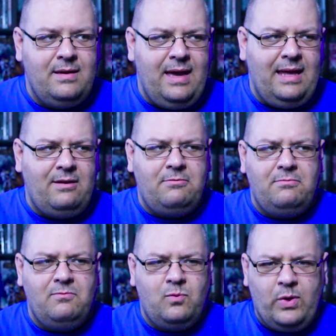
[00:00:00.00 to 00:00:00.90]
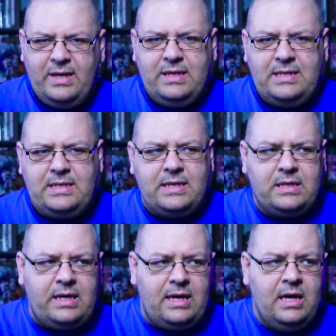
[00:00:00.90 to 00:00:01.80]
And
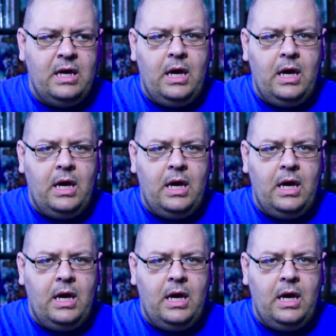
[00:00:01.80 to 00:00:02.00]
realistically,